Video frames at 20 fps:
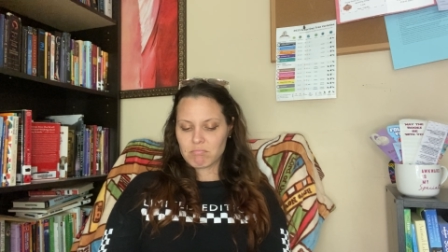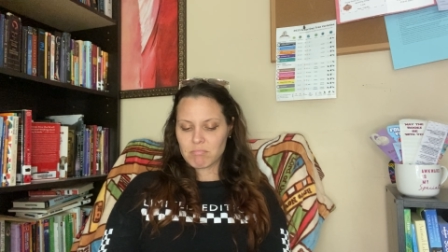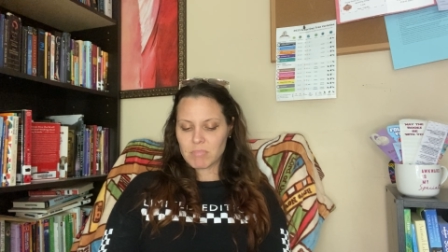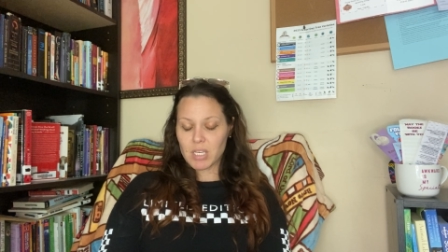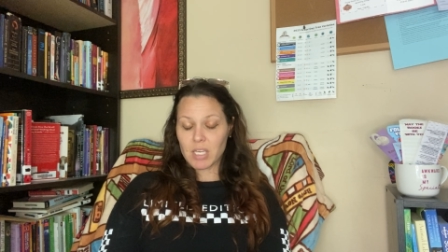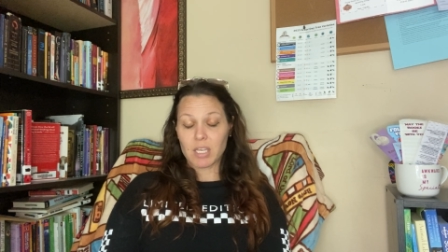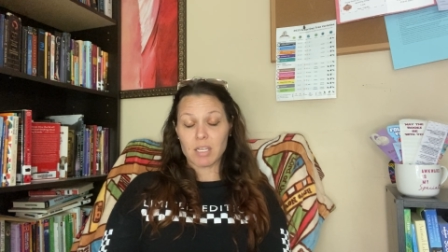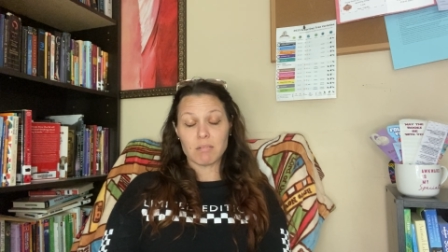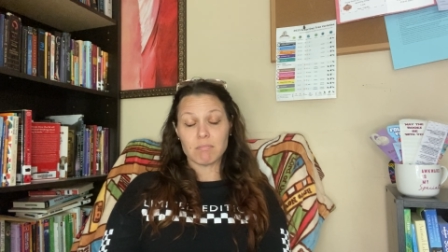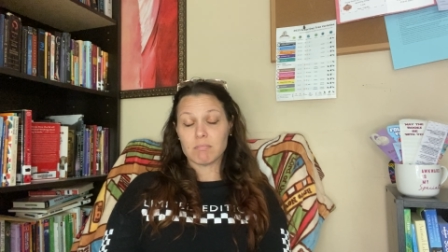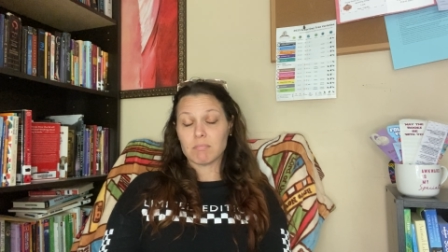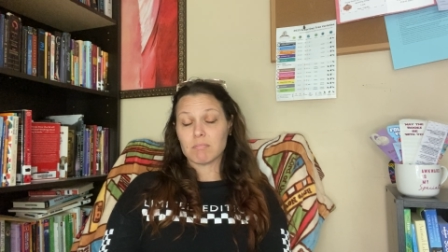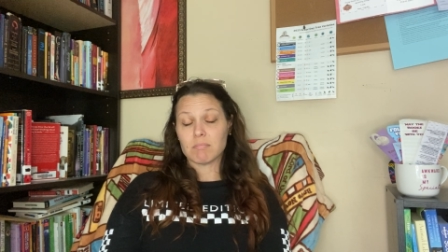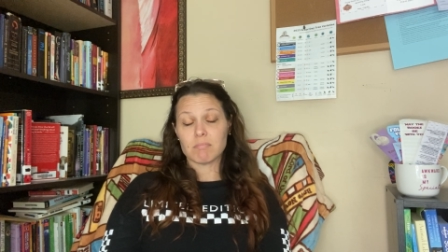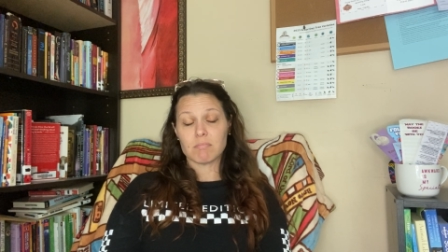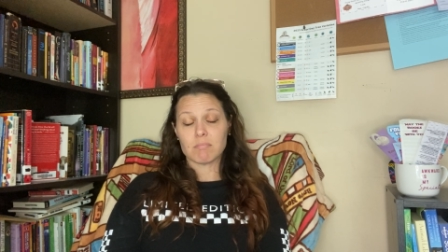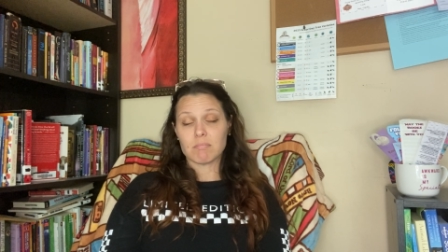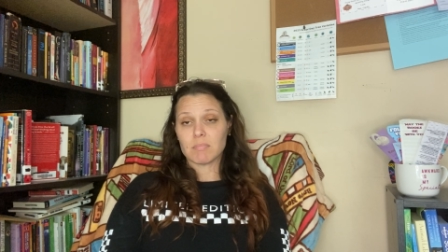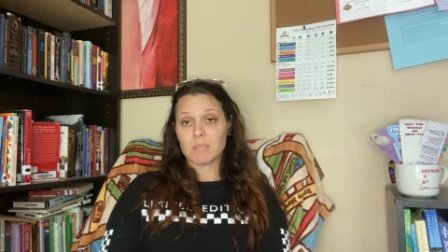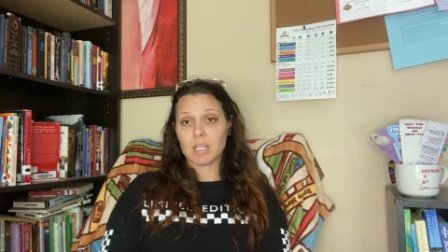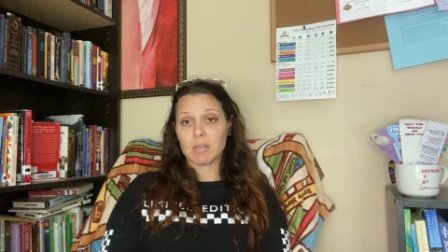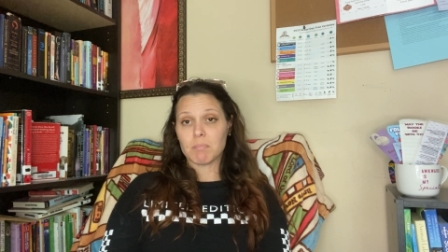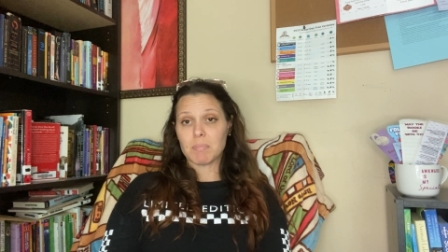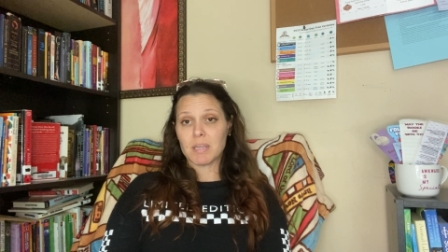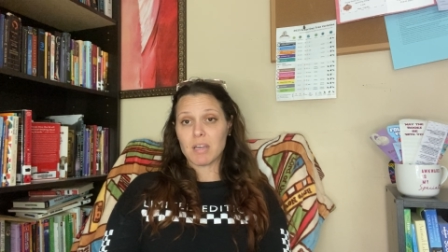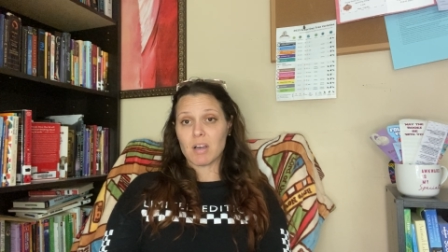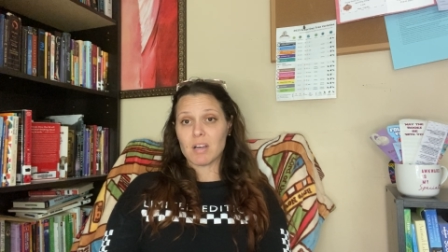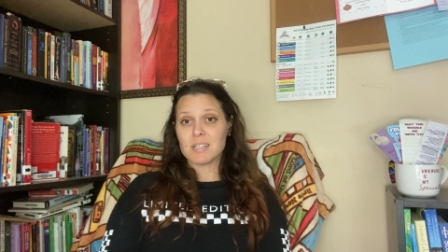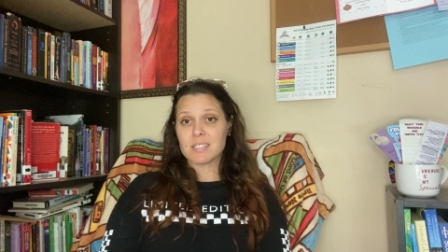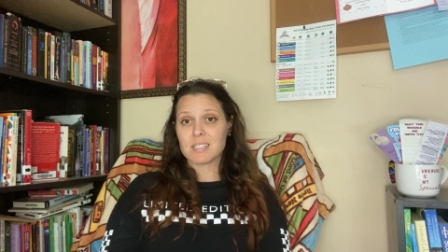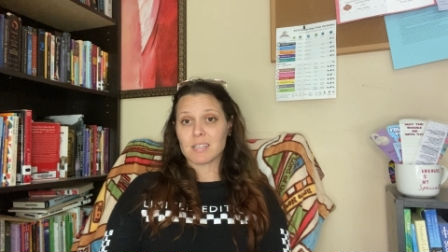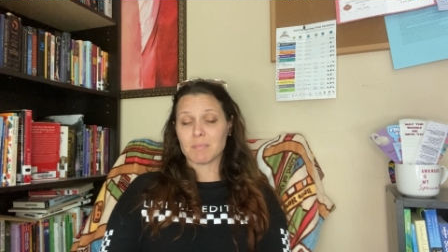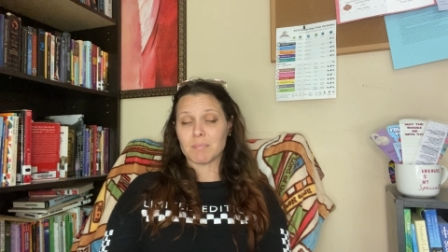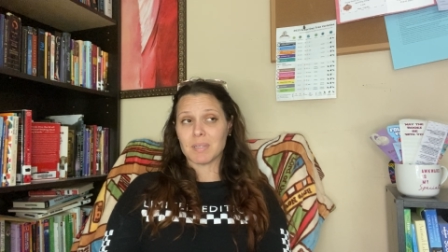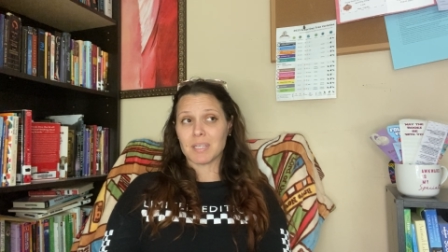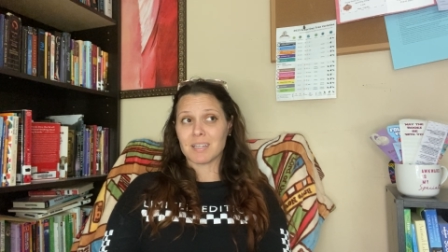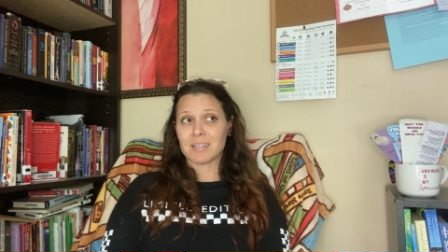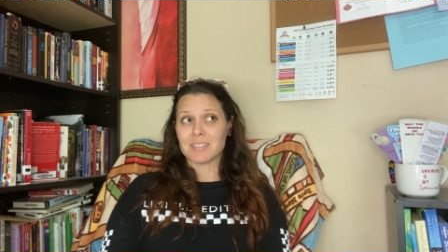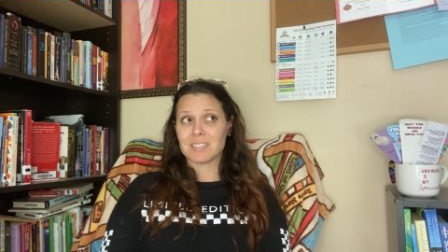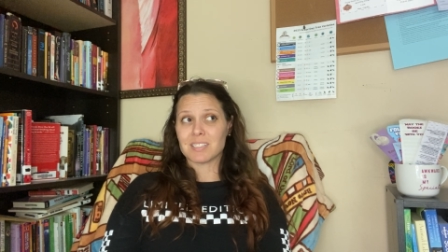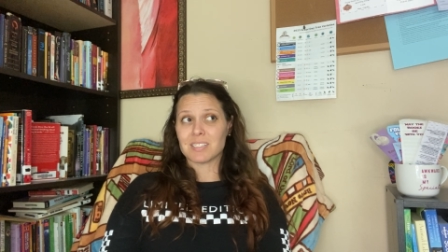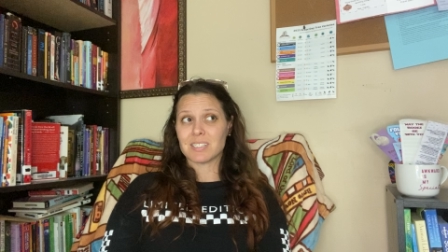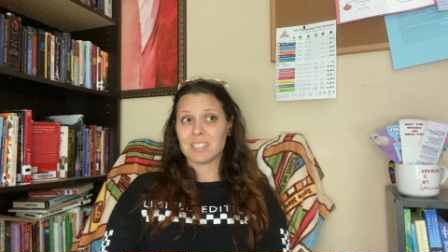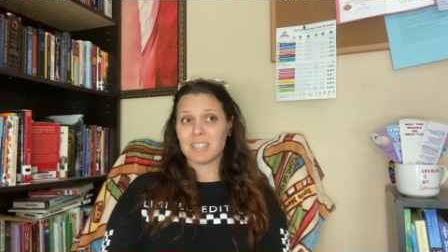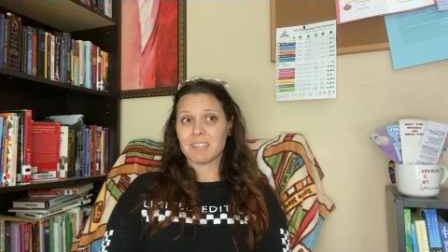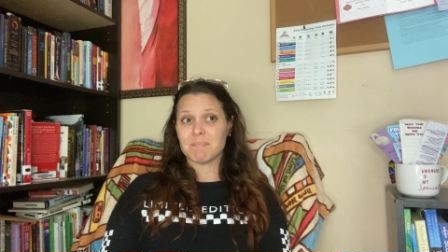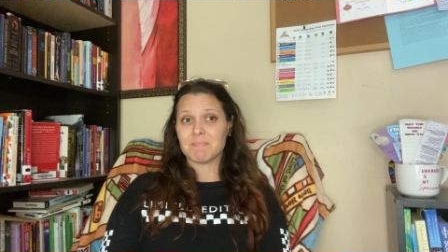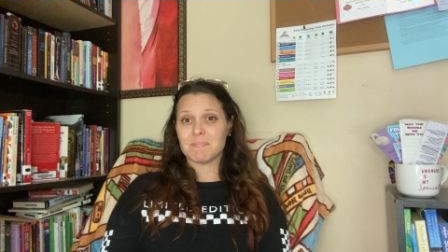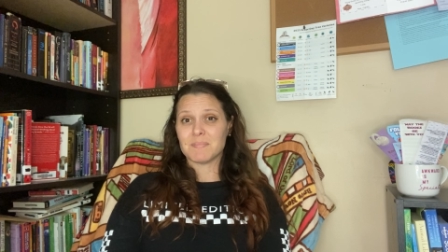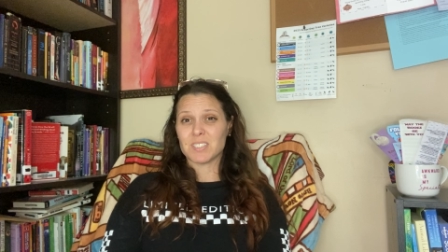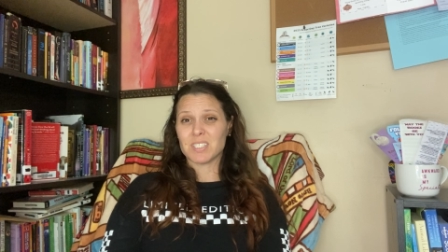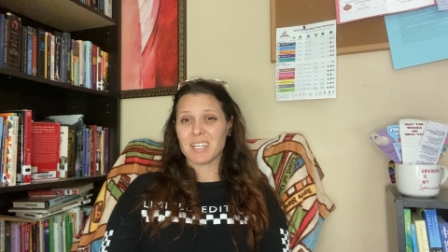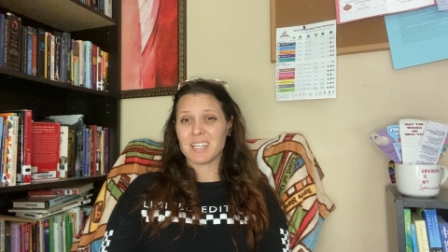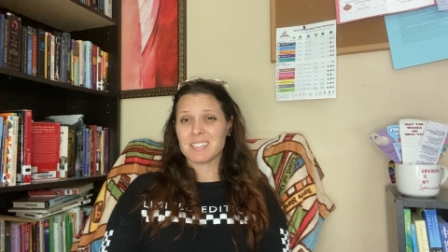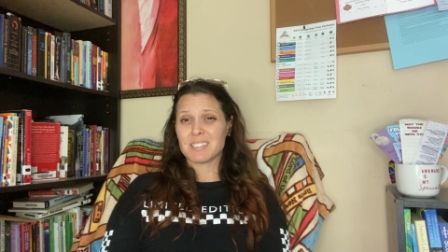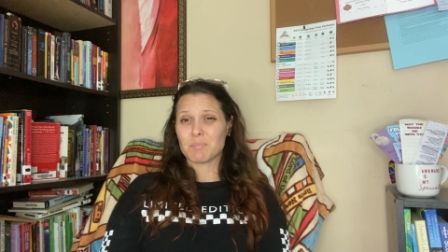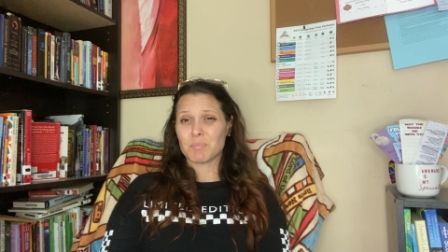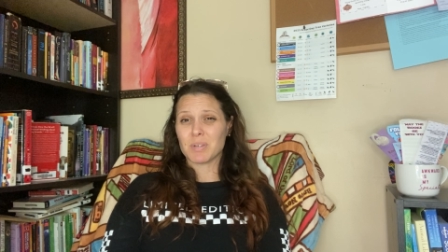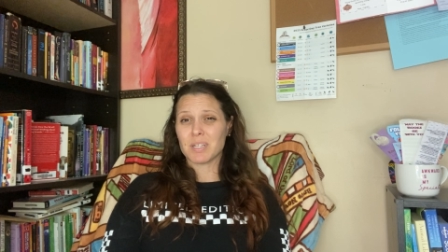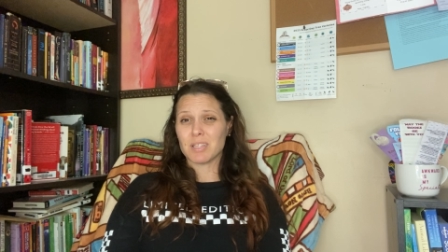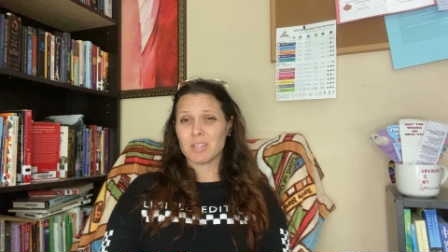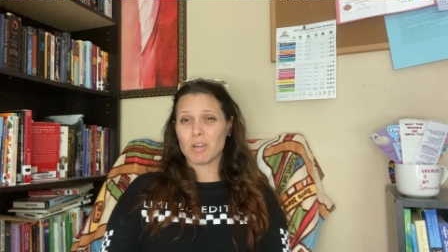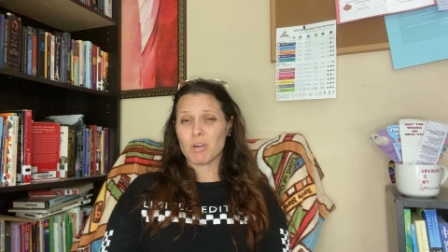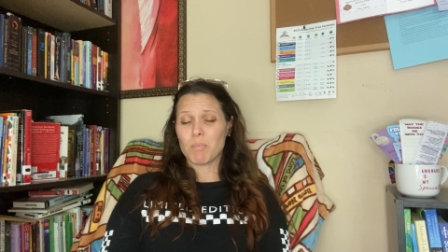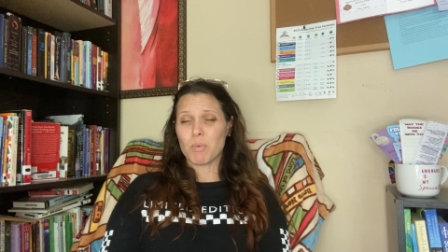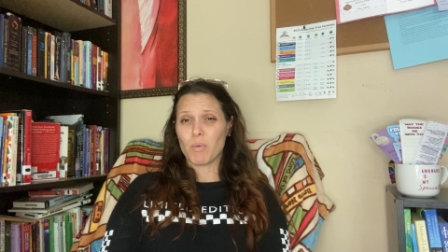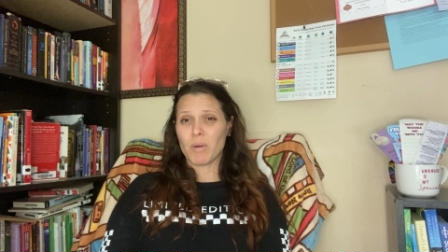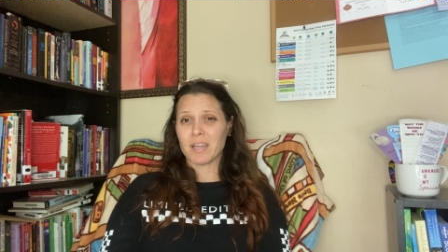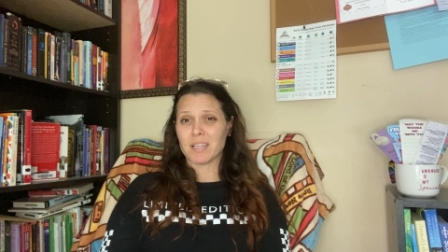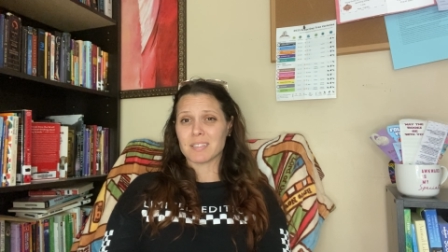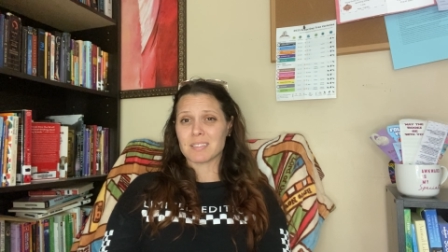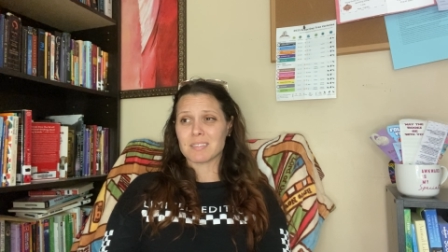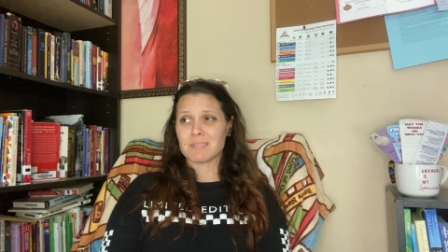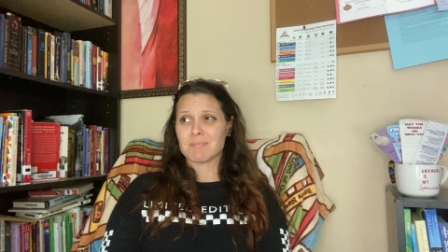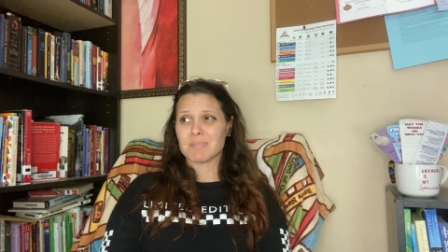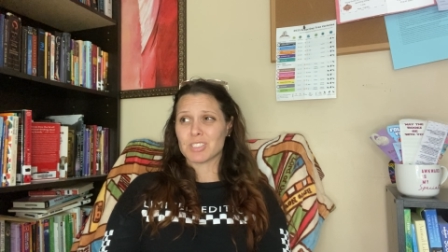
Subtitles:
and be awesome, because she had some pretty low points.